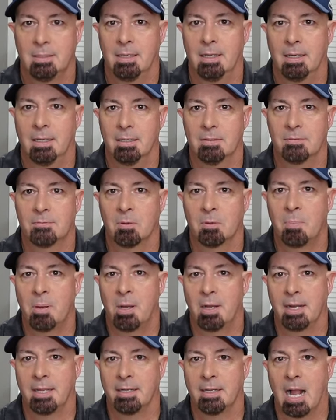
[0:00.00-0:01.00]
for
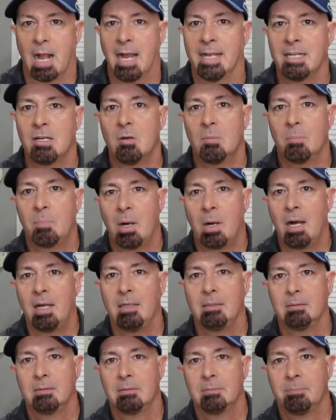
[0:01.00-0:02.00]
putting. I don't
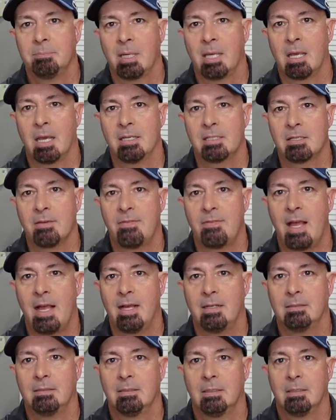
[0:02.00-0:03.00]
putt because of
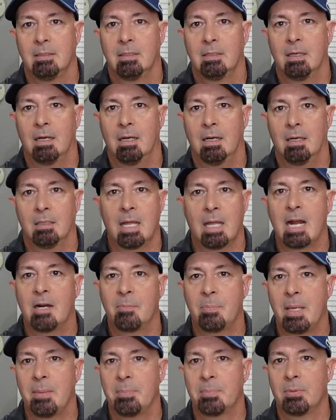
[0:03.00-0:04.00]
that. A
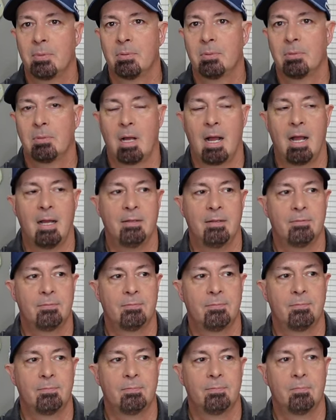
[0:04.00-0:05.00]
lot of people
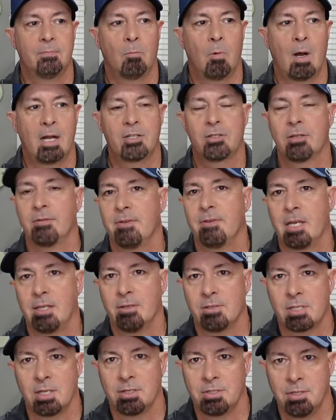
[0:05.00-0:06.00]
I've watch their
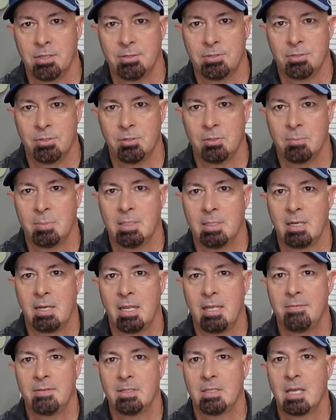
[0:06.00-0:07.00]
videos on YouTube, and
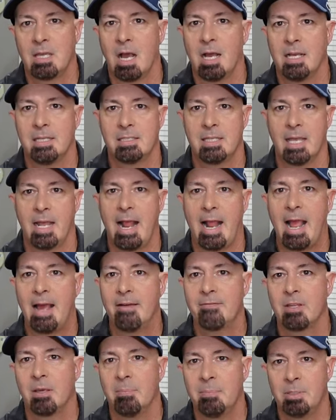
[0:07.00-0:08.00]
even guys that
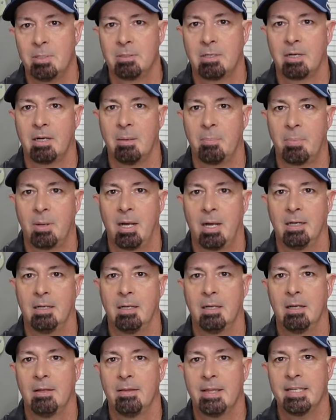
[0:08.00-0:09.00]
have the ability to
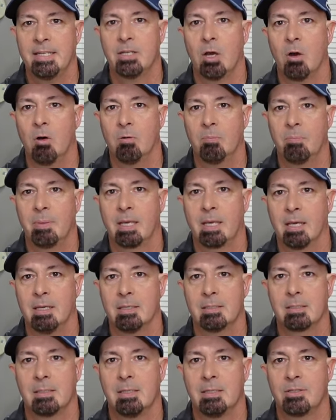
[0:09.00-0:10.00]
putt, they don't,
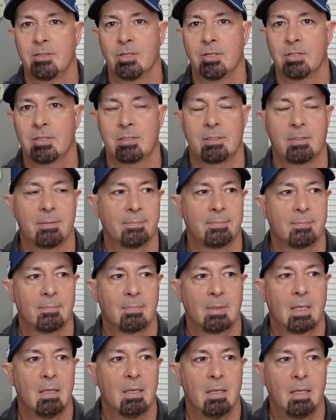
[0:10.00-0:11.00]
because it's just,
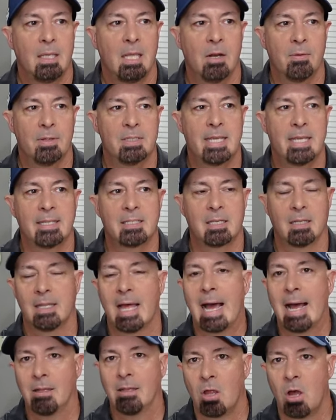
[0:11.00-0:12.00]
you know, it takes a
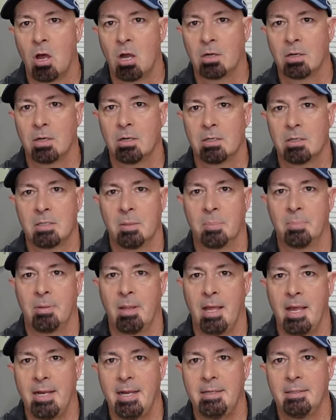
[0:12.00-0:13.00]
lot longer to
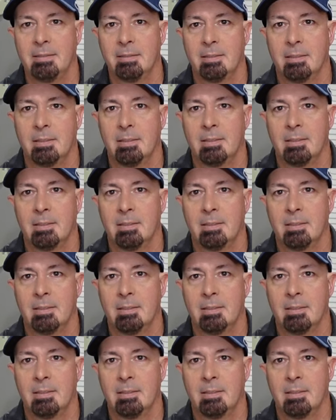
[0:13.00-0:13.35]
play